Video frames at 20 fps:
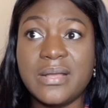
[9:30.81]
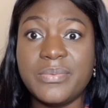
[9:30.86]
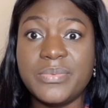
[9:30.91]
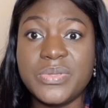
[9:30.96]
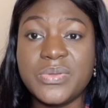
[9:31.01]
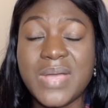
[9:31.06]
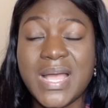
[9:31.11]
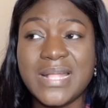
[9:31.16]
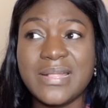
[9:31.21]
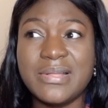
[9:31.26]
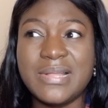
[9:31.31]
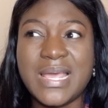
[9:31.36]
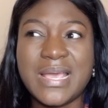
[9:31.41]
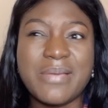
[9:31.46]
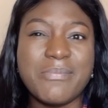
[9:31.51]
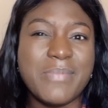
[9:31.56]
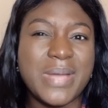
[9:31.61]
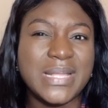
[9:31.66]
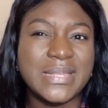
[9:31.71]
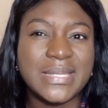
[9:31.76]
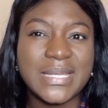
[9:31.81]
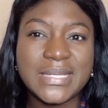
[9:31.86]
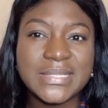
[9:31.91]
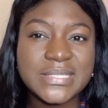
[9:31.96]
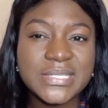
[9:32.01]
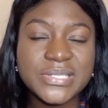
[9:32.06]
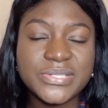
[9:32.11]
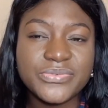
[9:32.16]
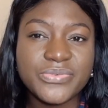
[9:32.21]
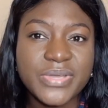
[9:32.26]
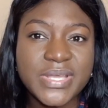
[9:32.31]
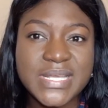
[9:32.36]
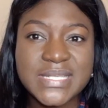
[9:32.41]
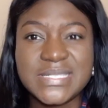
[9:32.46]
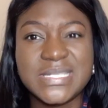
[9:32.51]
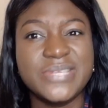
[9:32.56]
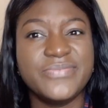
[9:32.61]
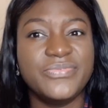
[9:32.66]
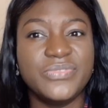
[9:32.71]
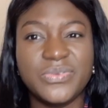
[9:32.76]
you had a mandated raise,
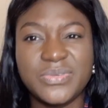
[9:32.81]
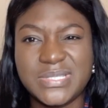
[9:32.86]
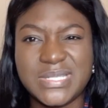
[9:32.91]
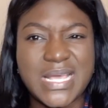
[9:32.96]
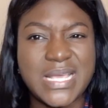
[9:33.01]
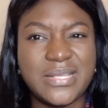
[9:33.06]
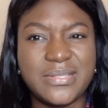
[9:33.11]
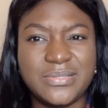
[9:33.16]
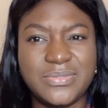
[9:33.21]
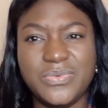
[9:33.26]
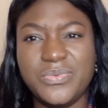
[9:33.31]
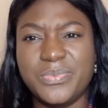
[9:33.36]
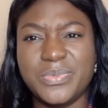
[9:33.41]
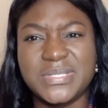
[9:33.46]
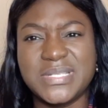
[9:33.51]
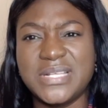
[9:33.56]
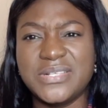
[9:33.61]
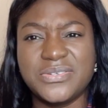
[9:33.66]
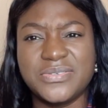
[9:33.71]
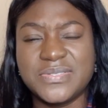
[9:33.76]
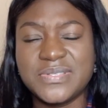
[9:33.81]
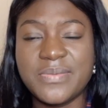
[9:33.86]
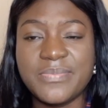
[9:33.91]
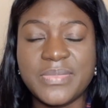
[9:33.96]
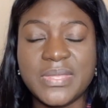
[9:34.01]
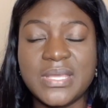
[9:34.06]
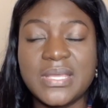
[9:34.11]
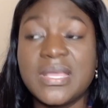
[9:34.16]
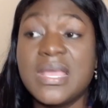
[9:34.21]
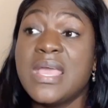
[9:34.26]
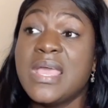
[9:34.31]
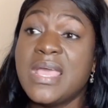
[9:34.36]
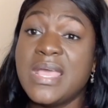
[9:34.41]
even though it's like 2% or something.